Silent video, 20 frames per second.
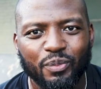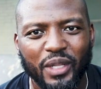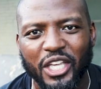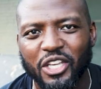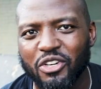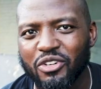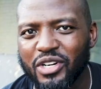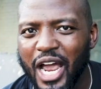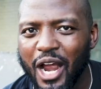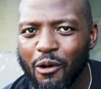
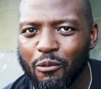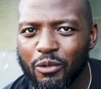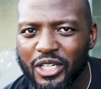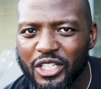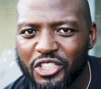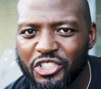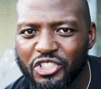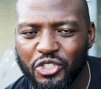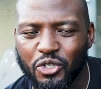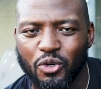and you're not
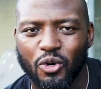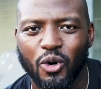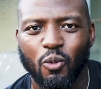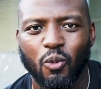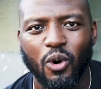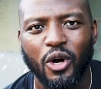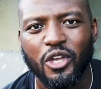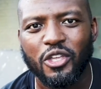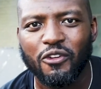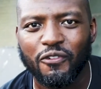really sure
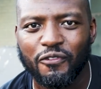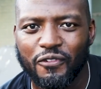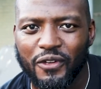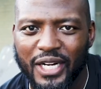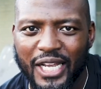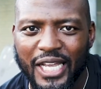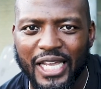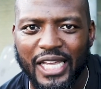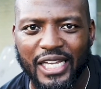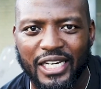where you
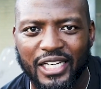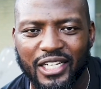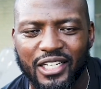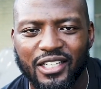fit in,